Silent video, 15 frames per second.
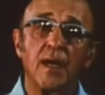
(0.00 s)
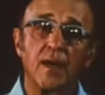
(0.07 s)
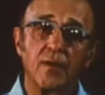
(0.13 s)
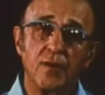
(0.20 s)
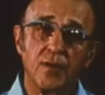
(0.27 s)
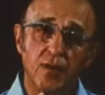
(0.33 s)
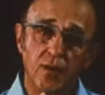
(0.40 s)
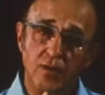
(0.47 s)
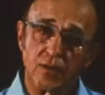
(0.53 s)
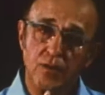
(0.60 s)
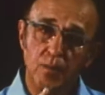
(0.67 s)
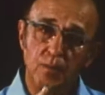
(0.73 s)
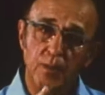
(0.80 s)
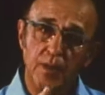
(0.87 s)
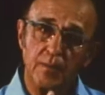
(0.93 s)
And you could
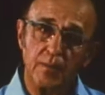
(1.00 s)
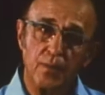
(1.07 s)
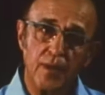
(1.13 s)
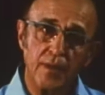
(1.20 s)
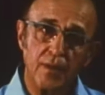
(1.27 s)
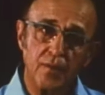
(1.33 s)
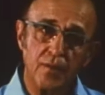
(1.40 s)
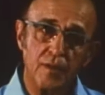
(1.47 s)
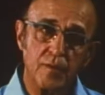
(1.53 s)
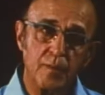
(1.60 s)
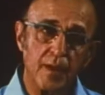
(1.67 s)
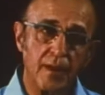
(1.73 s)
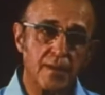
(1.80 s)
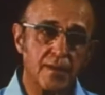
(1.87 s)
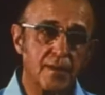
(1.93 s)
also pinpoint the
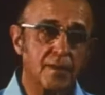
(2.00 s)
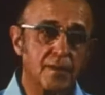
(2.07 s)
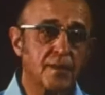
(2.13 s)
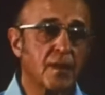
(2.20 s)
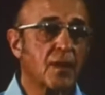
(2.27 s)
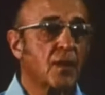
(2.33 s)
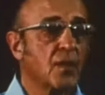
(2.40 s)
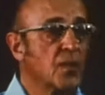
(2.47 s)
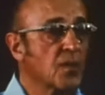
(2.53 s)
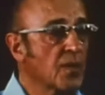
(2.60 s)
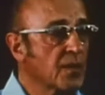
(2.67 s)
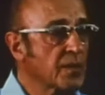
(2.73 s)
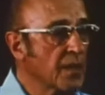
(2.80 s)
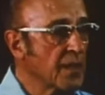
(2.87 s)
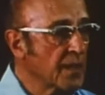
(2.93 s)
responses
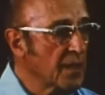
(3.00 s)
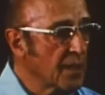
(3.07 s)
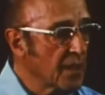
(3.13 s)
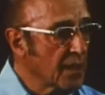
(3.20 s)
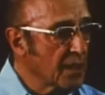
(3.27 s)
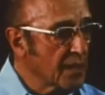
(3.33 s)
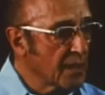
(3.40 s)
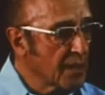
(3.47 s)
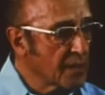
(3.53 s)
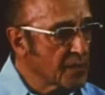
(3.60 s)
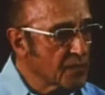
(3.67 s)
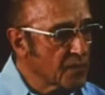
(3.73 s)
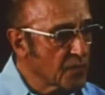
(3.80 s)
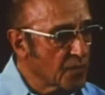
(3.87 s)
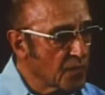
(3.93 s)
where a nice
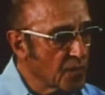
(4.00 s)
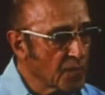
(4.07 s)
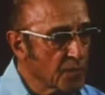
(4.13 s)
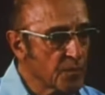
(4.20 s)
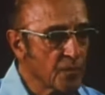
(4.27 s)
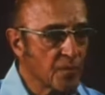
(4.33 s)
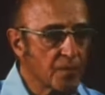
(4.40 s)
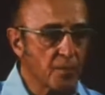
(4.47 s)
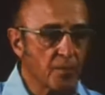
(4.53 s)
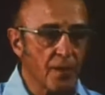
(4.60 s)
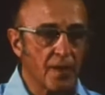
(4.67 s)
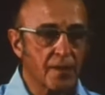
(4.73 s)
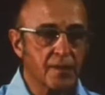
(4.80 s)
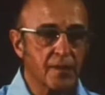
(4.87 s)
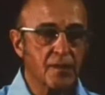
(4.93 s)
forward-moving
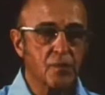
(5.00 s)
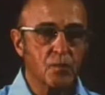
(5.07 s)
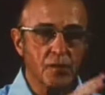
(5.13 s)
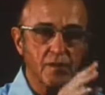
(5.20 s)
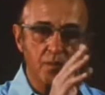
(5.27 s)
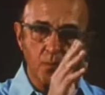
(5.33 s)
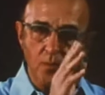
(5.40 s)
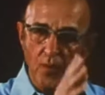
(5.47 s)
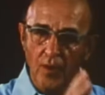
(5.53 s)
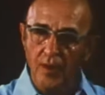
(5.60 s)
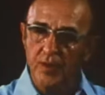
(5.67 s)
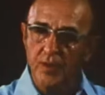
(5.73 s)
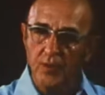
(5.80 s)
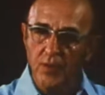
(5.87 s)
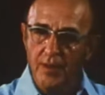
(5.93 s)
process was
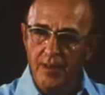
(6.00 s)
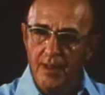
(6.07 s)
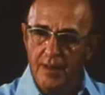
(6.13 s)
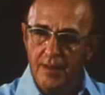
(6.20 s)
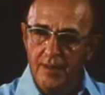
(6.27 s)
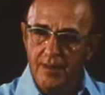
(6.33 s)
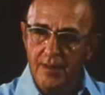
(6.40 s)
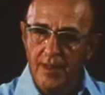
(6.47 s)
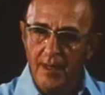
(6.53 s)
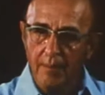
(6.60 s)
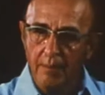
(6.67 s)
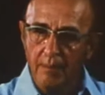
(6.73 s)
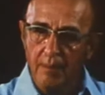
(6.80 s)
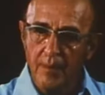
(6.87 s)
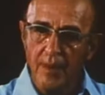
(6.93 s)
brought to a dead stop
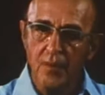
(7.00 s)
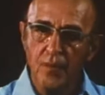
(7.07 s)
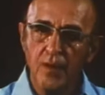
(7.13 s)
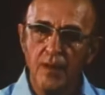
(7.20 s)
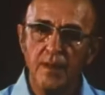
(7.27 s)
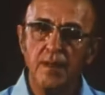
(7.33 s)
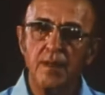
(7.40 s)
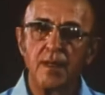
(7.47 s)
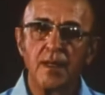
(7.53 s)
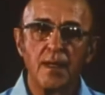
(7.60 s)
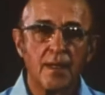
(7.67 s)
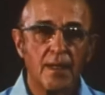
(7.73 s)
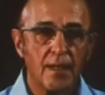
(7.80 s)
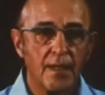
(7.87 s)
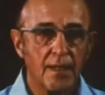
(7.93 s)
by one
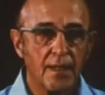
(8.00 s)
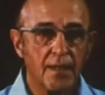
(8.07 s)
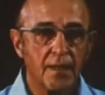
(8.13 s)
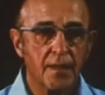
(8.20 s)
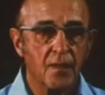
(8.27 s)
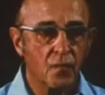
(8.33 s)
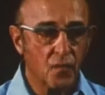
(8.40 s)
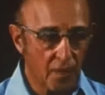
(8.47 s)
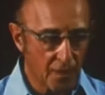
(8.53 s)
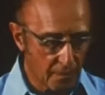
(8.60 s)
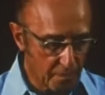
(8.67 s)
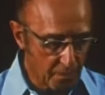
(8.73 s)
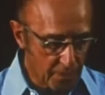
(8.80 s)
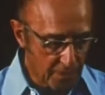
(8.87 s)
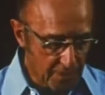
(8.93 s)

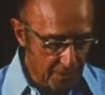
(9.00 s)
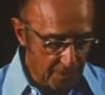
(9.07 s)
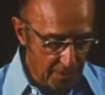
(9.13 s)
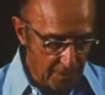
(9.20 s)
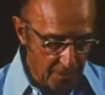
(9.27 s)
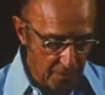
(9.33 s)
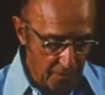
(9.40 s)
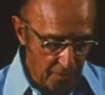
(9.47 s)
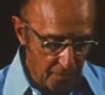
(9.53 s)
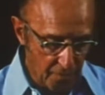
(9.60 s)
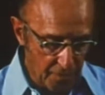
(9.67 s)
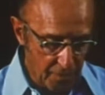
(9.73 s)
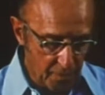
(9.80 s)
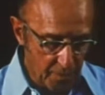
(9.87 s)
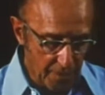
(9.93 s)
particular
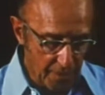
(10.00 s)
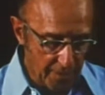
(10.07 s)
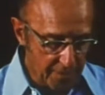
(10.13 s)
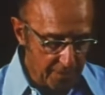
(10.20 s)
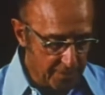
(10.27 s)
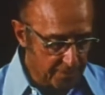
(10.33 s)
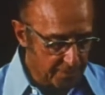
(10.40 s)
response.